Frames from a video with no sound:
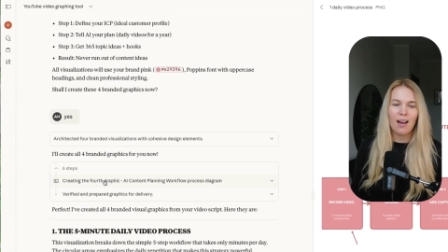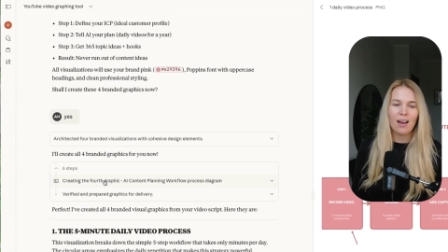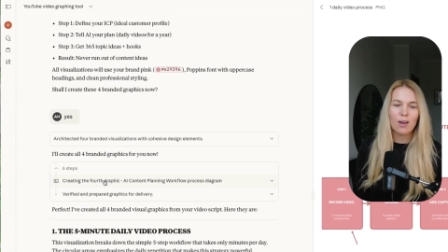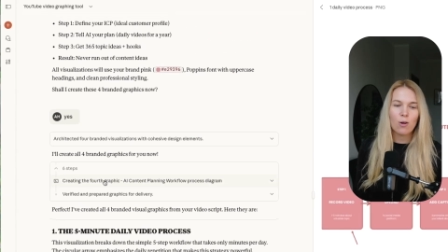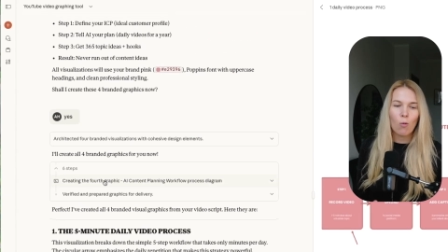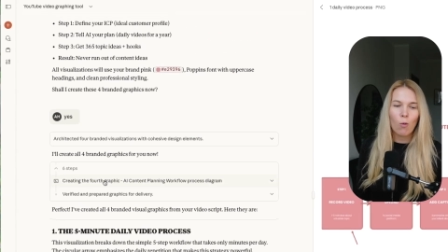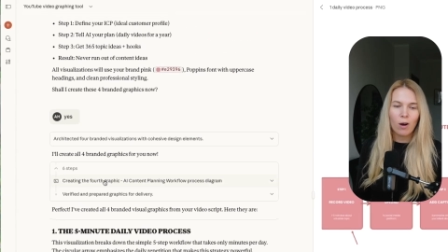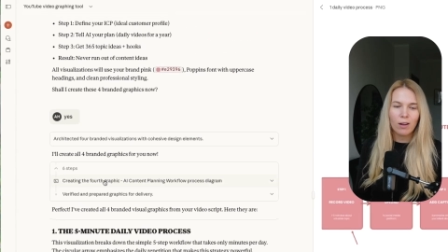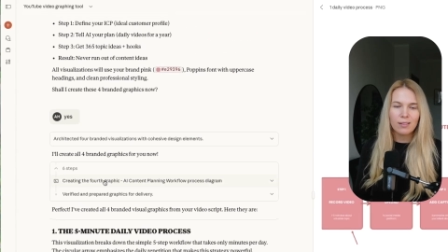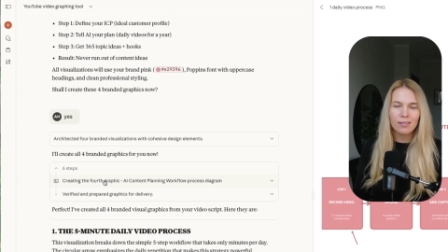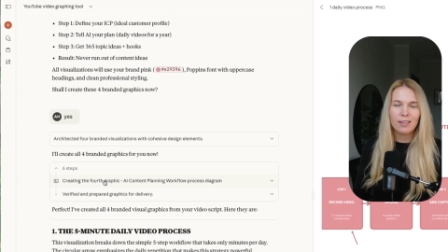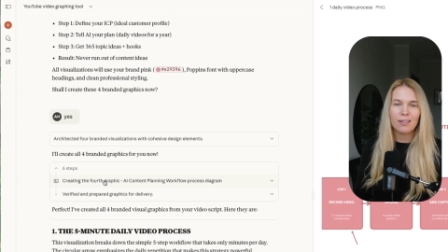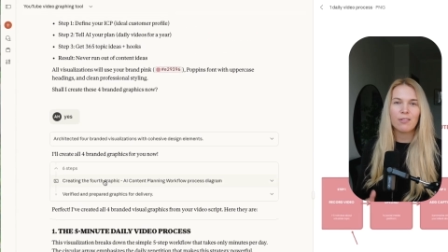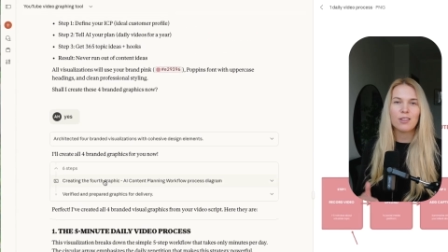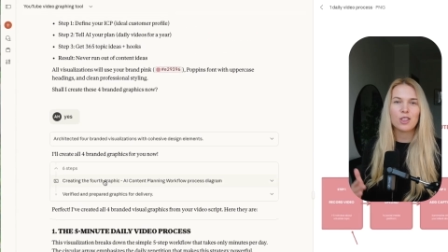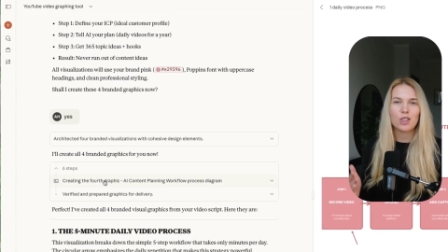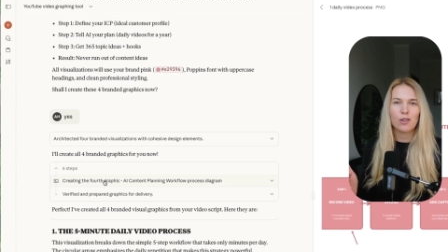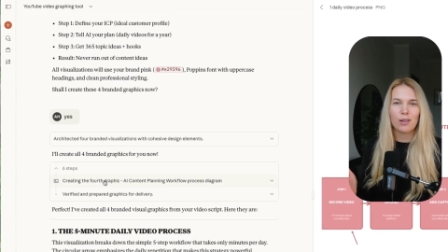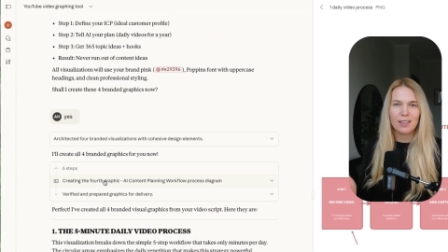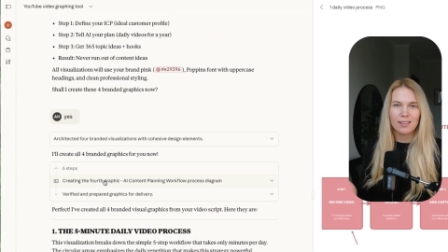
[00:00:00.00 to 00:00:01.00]
I want the
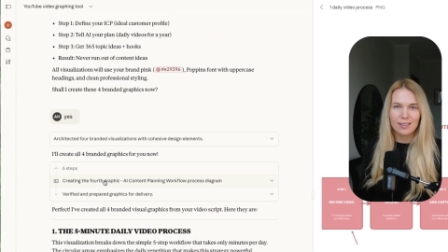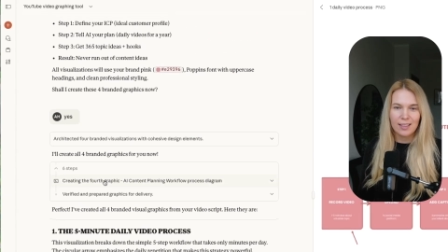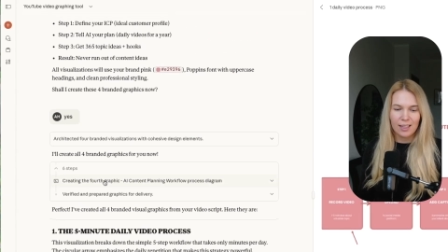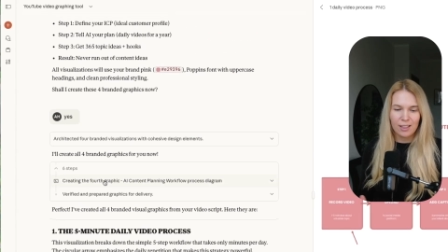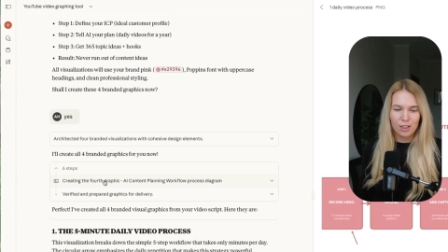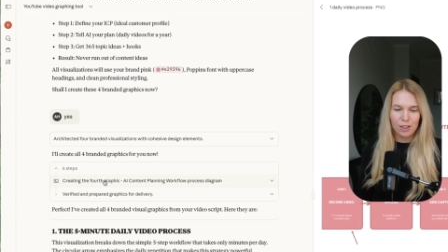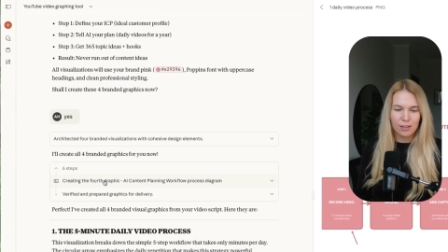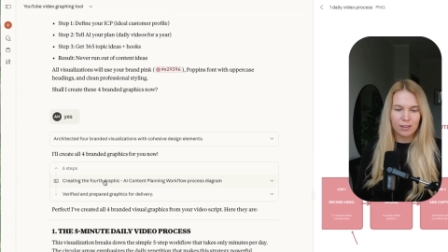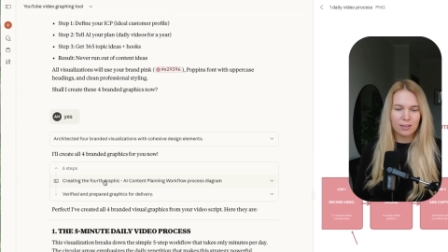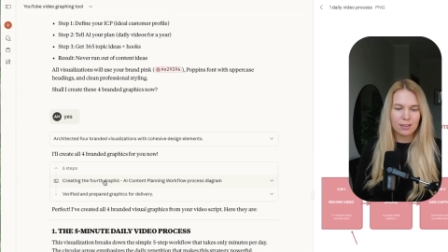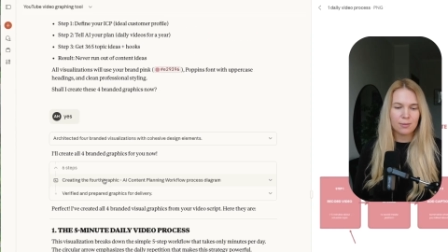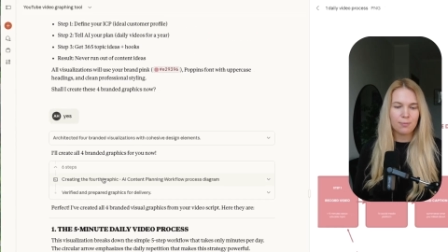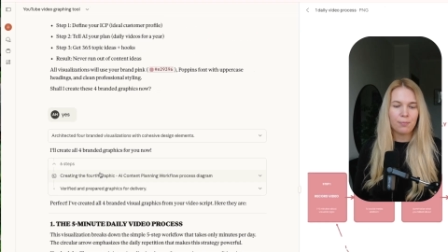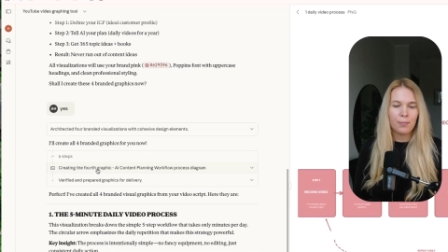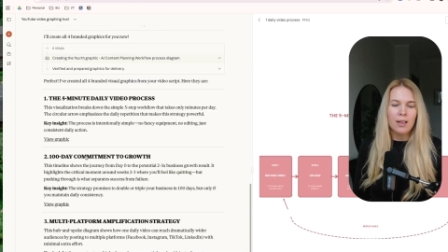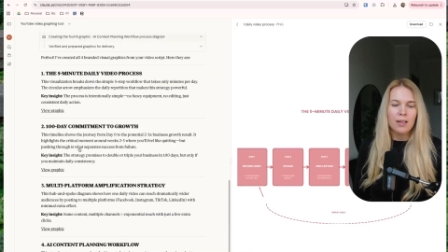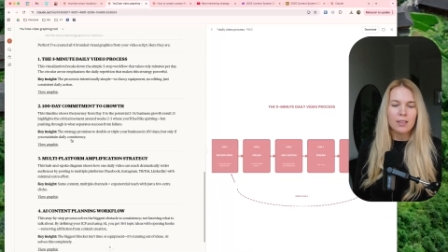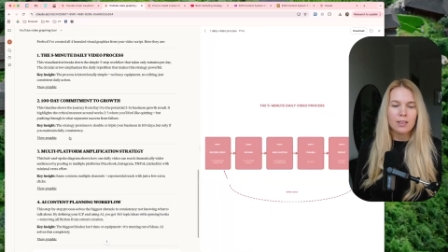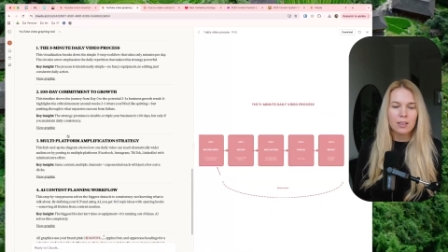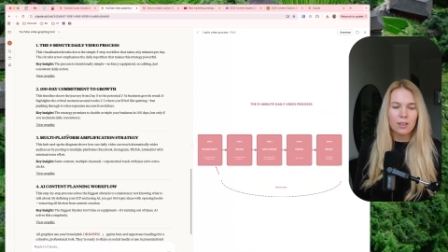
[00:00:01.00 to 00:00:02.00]
visualizations.
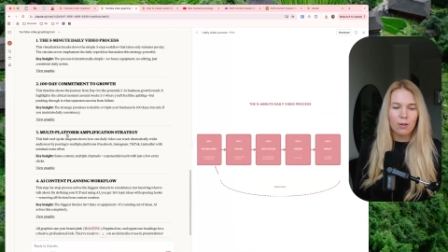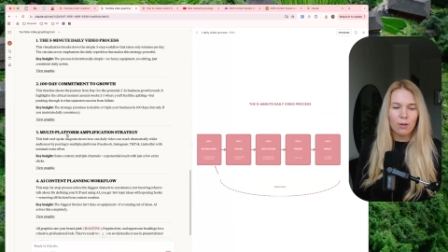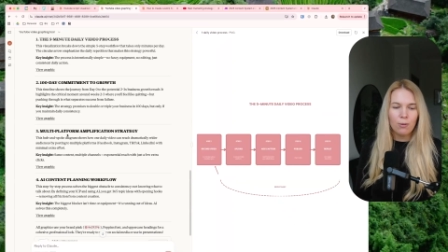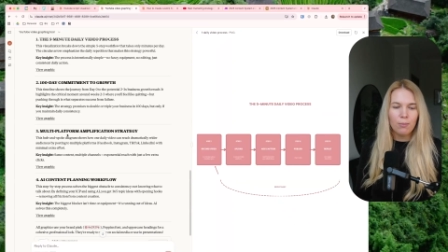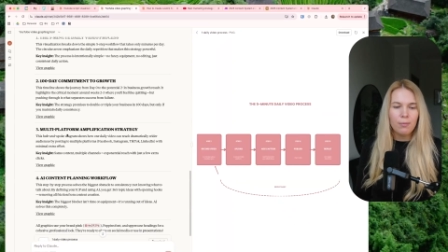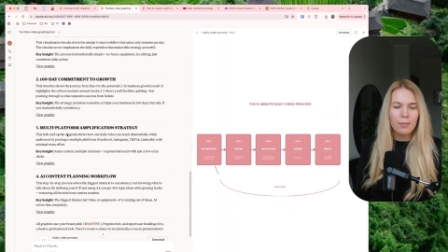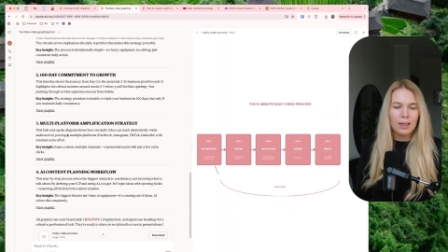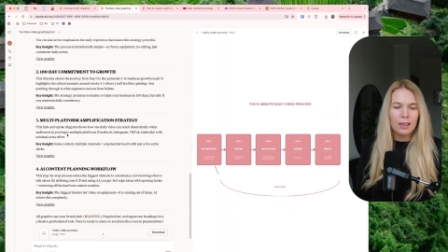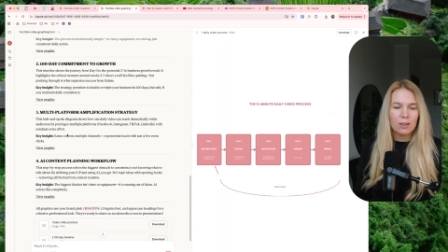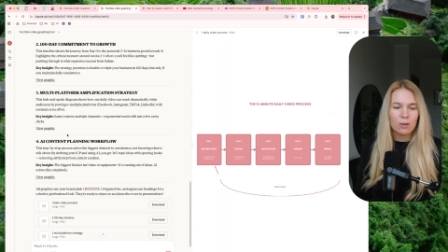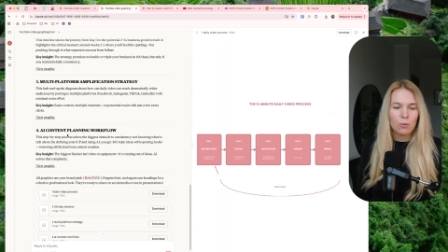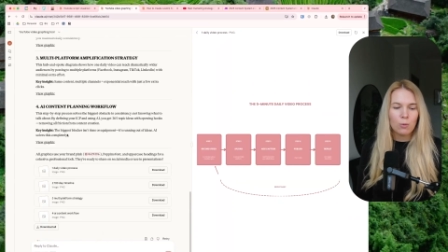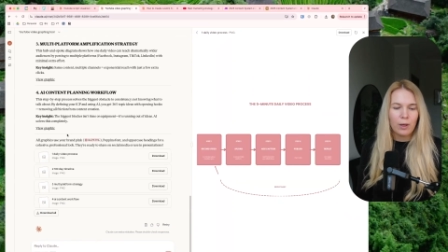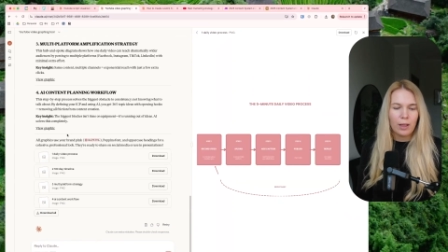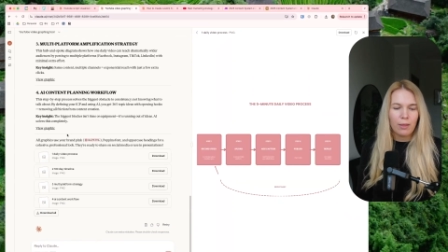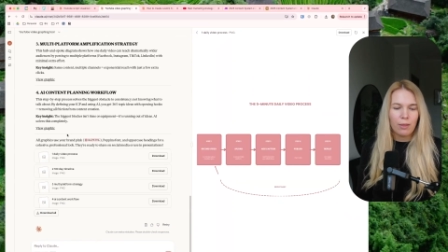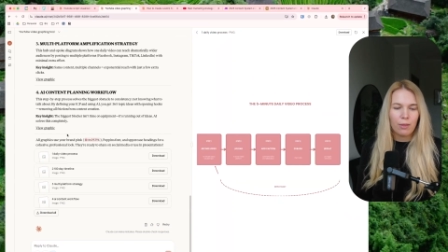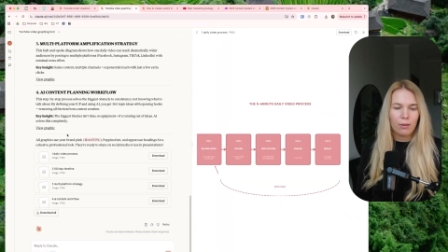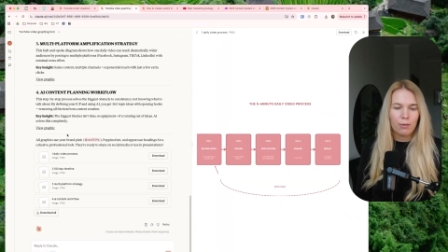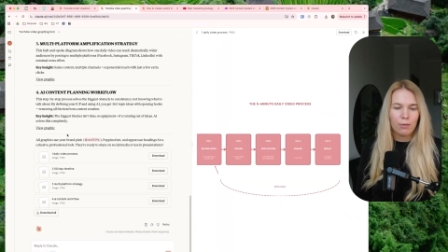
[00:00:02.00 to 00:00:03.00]
So it
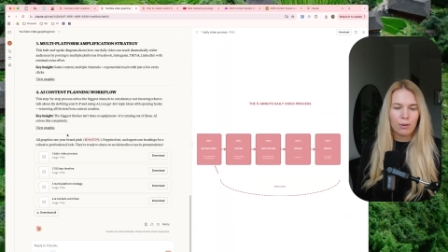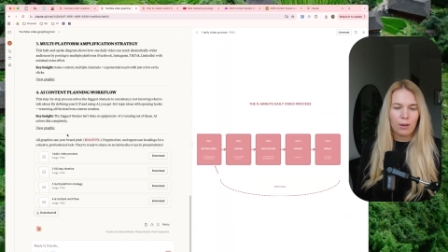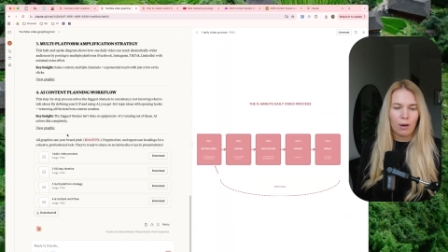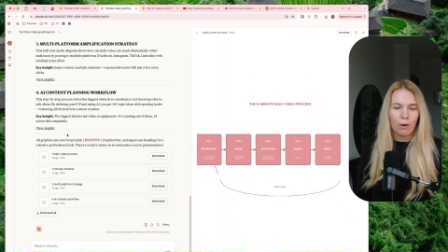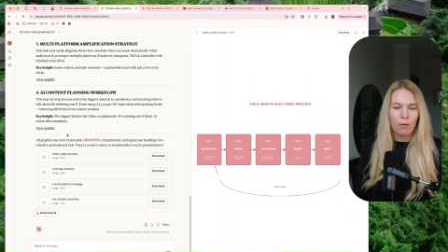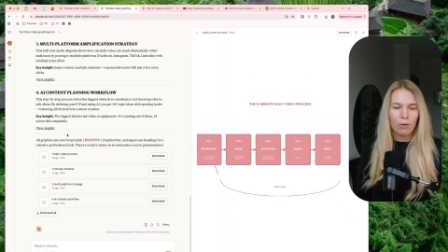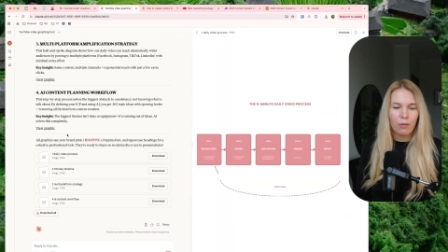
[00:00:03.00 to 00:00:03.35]
went through the whole